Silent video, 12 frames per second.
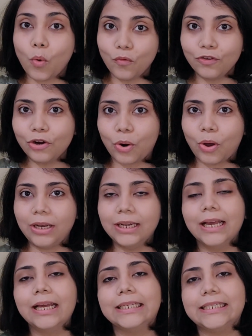Overall,
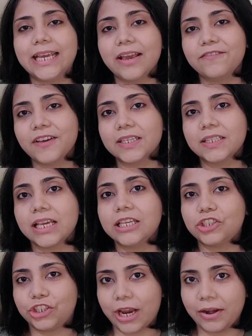DFS
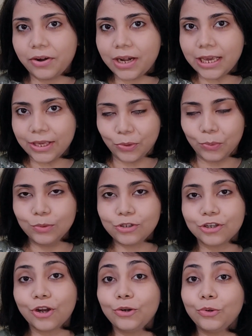is generally
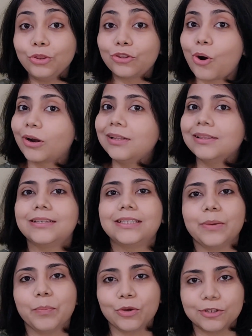used to throttle the
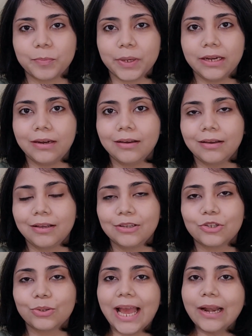CPU speed,
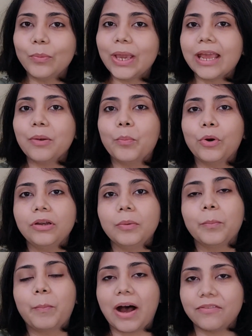so that we can put
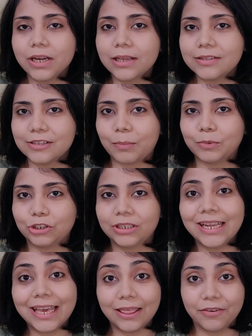power
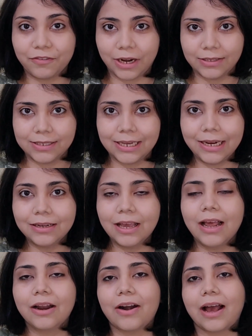consumption in the front seat
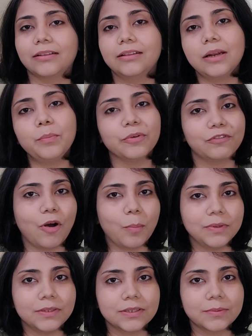rather than
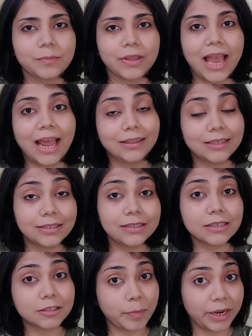performance. And this
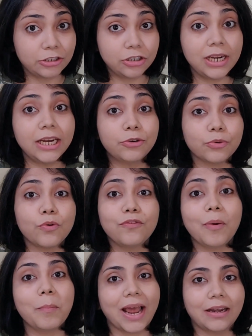is especially true
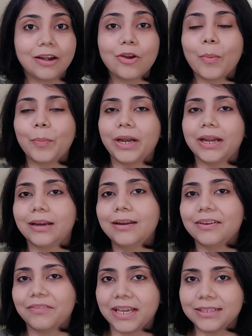for
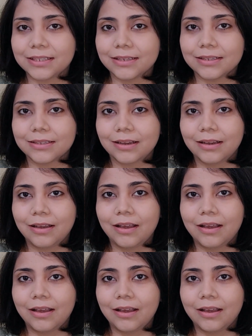battery-operated devices.